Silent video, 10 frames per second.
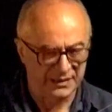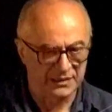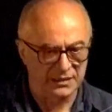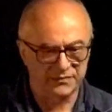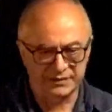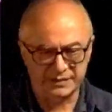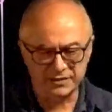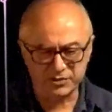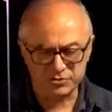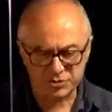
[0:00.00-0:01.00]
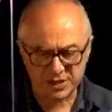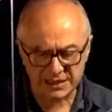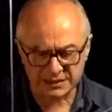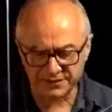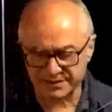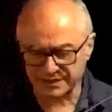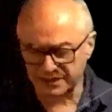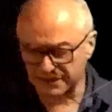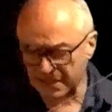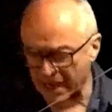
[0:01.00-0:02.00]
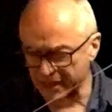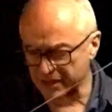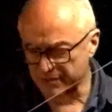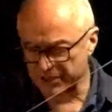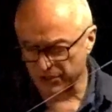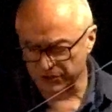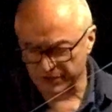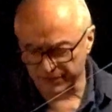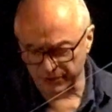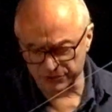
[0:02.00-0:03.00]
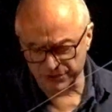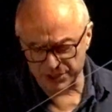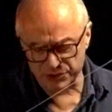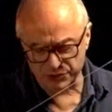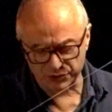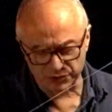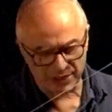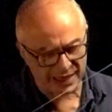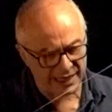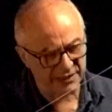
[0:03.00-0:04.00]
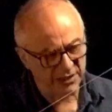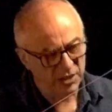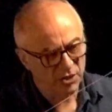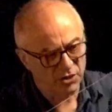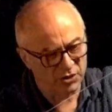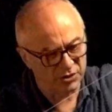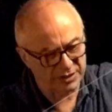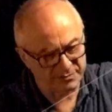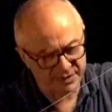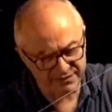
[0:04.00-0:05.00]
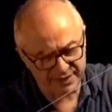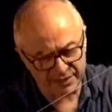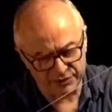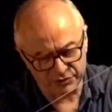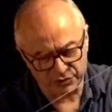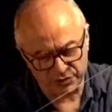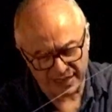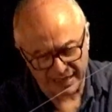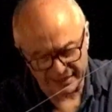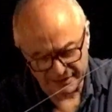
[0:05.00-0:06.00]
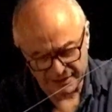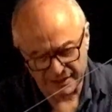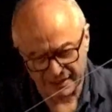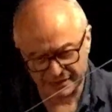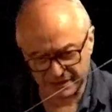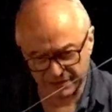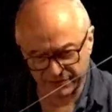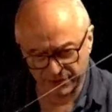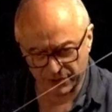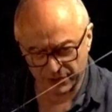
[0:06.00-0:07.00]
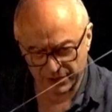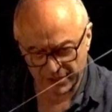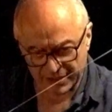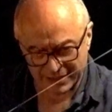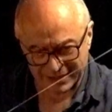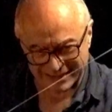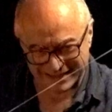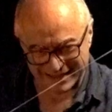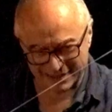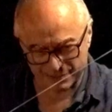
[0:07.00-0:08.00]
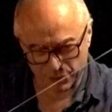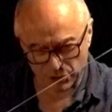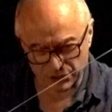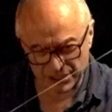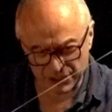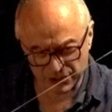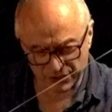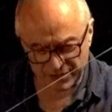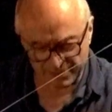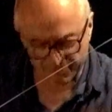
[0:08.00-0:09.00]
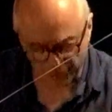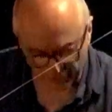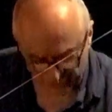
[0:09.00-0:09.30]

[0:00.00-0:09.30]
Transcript: If it is contractive, it's either because the void ratio is too high or the p-value is too high, and therefore the projection of that point